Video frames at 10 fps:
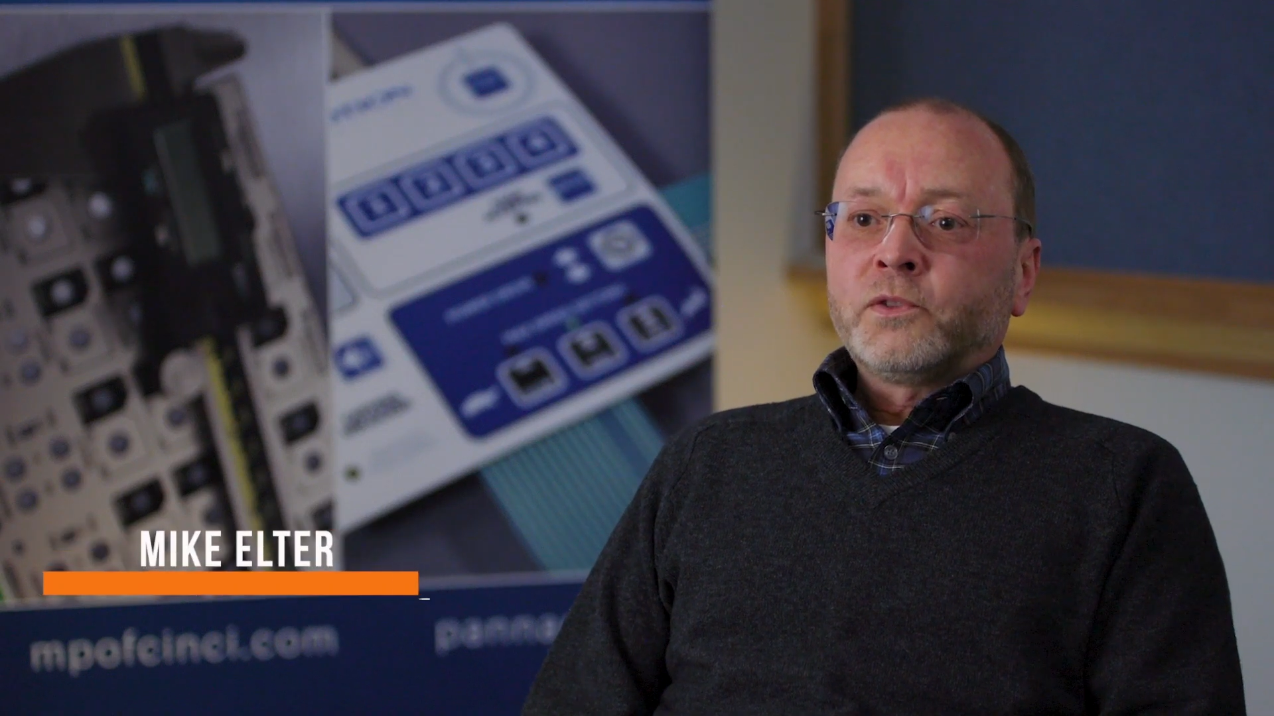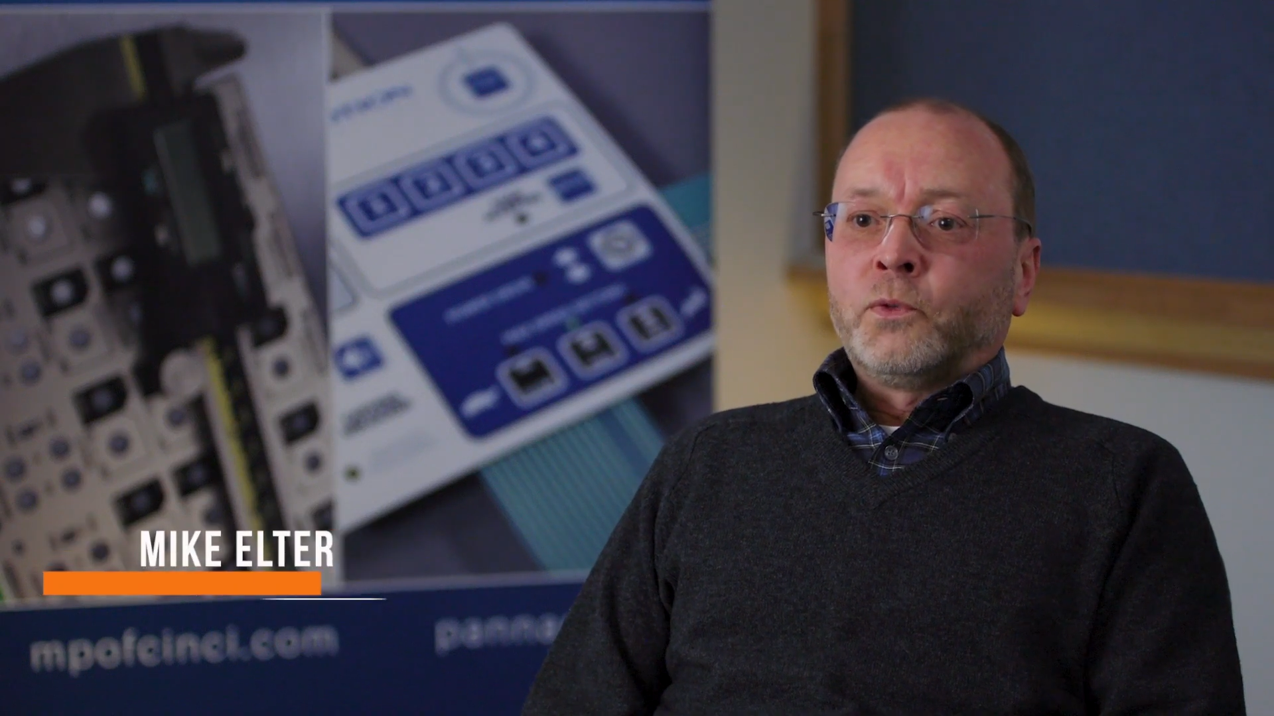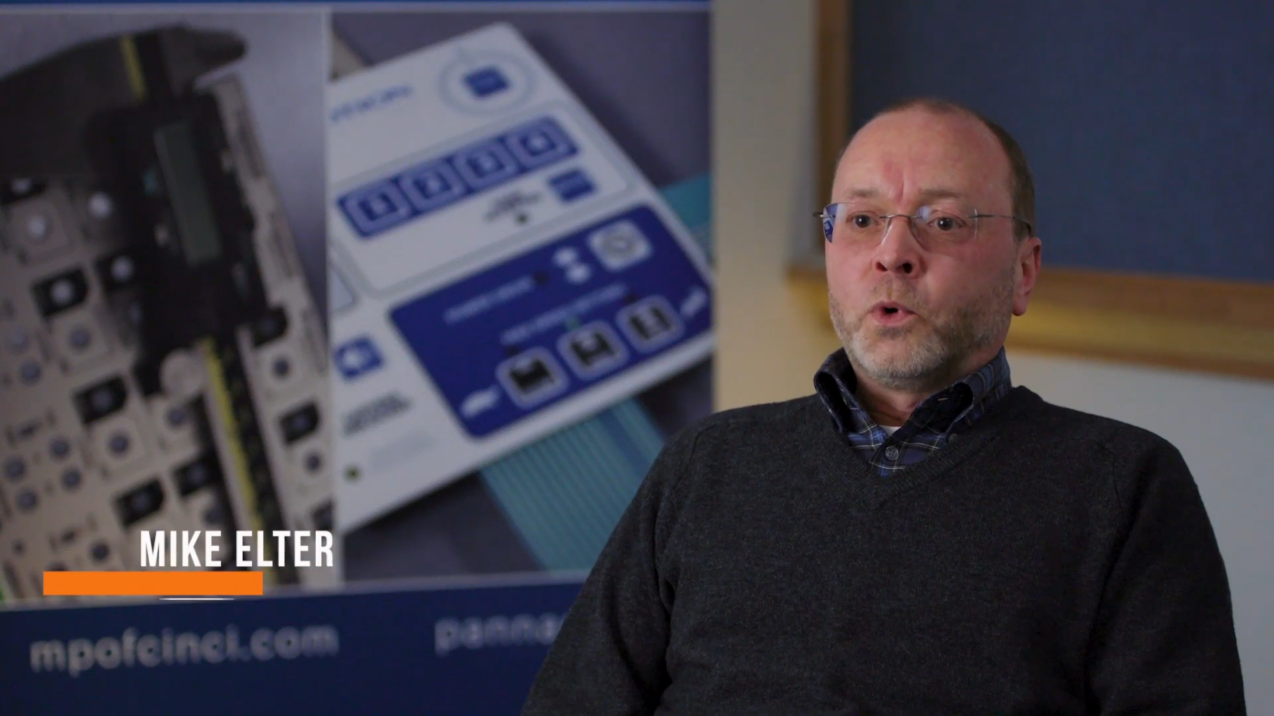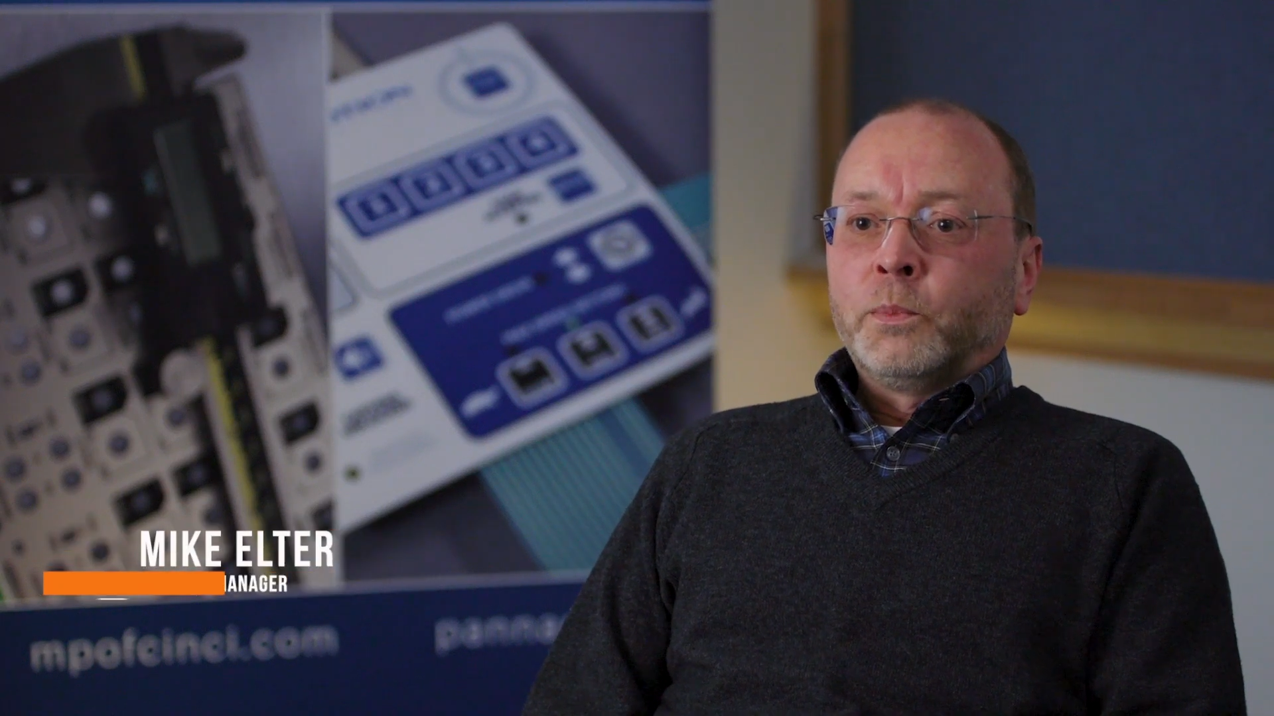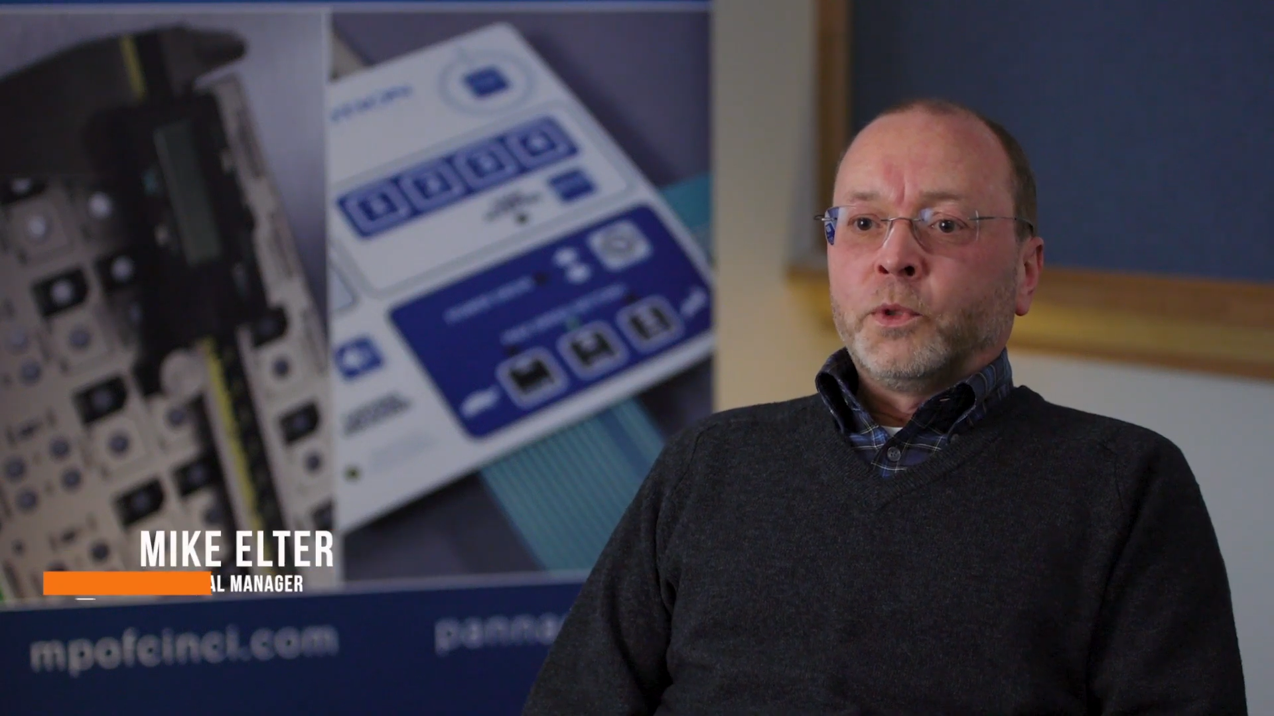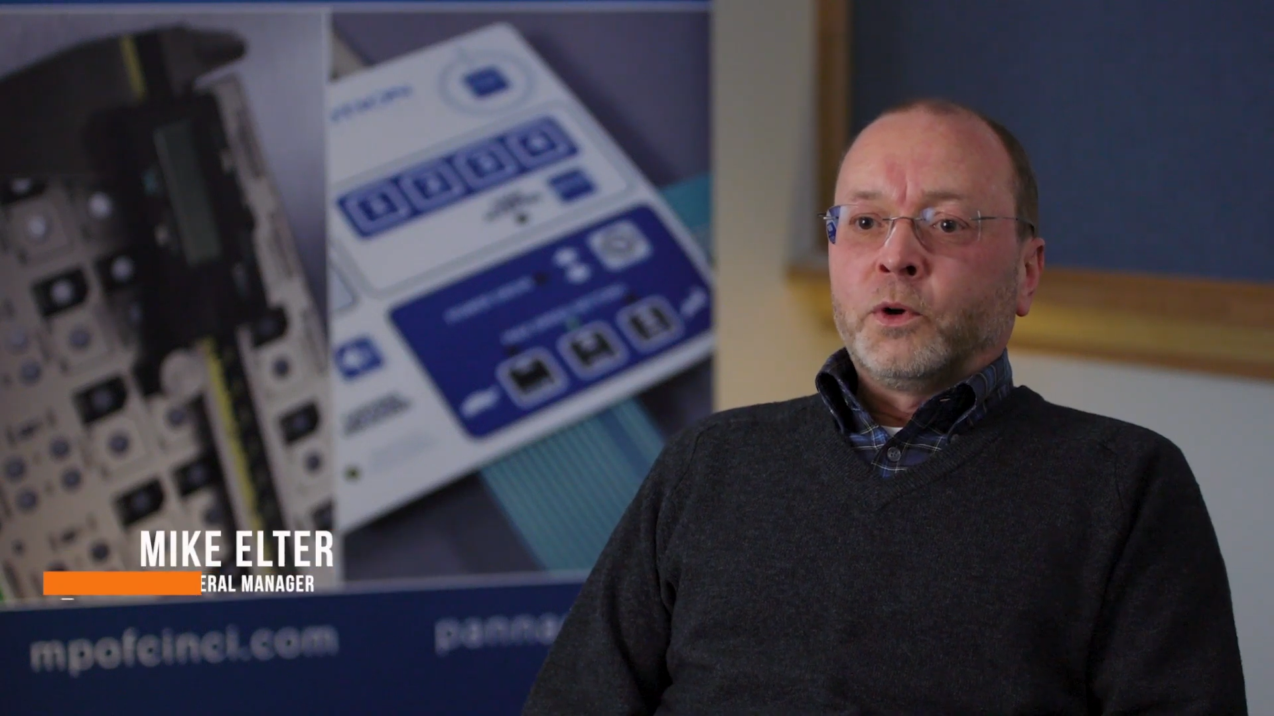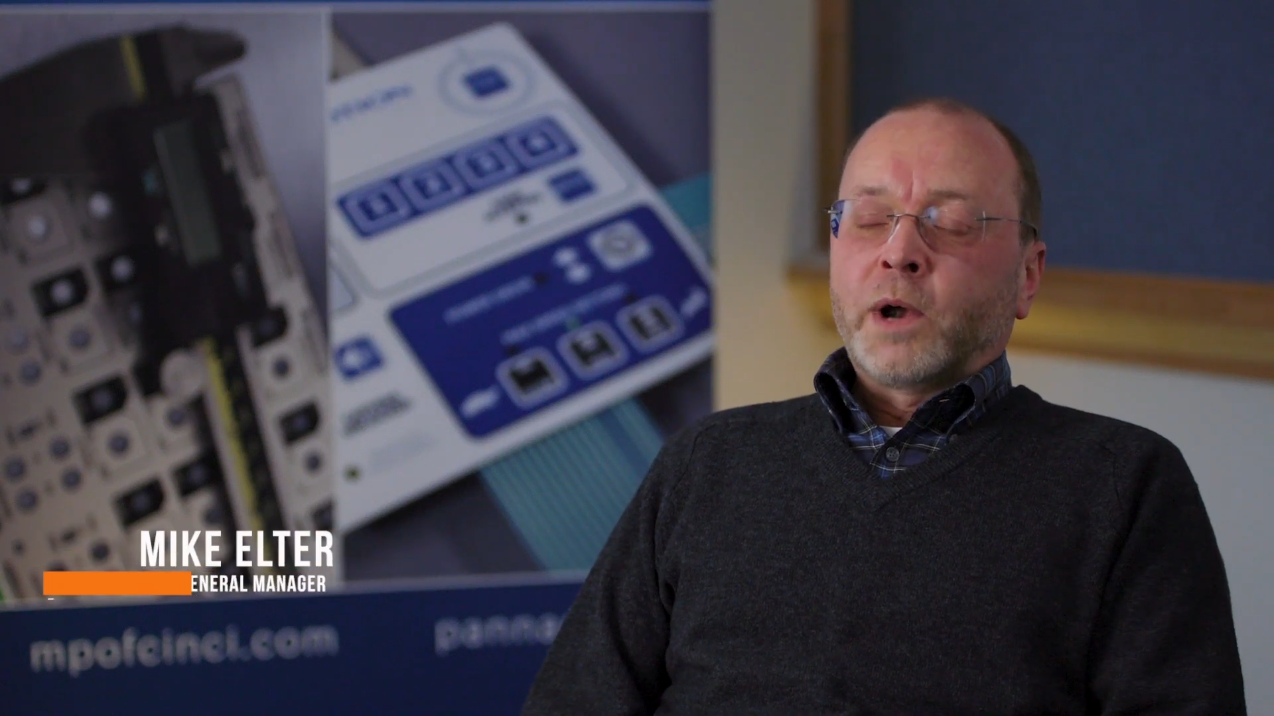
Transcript: form the